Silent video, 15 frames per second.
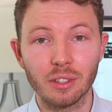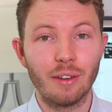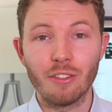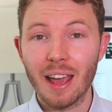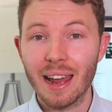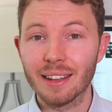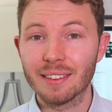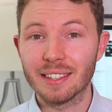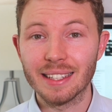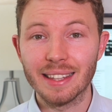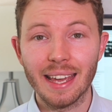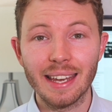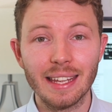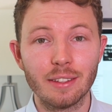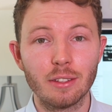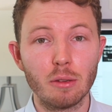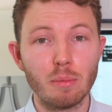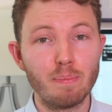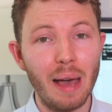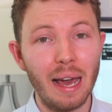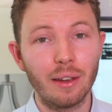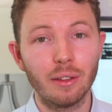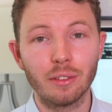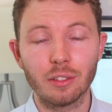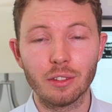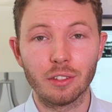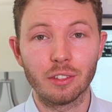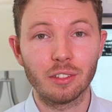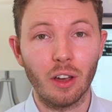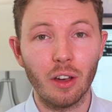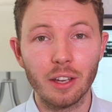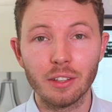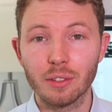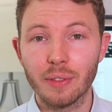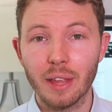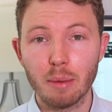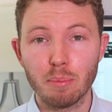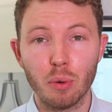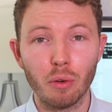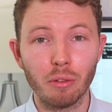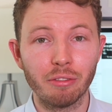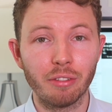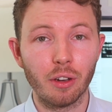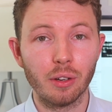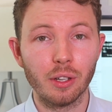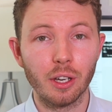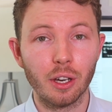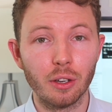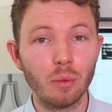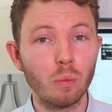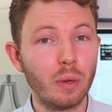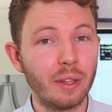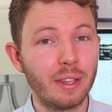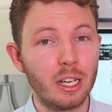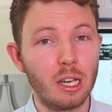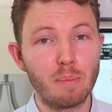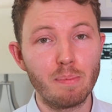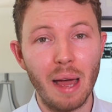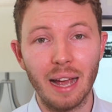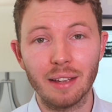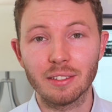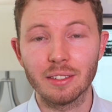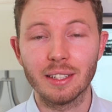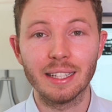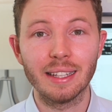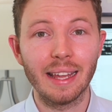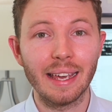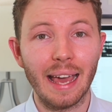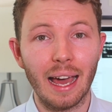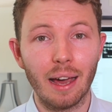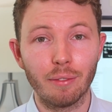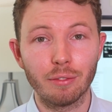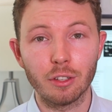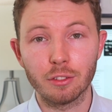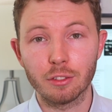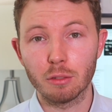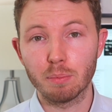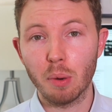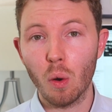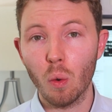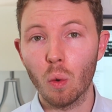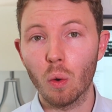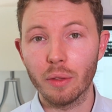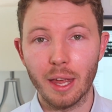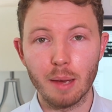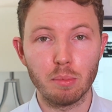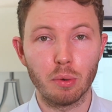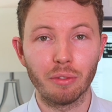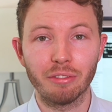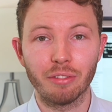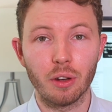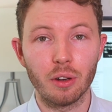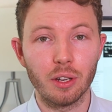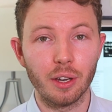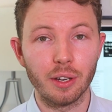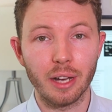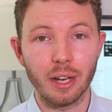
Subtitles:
In reality, they need to balance the size of their portfolio with the capacity they have to support their portfolio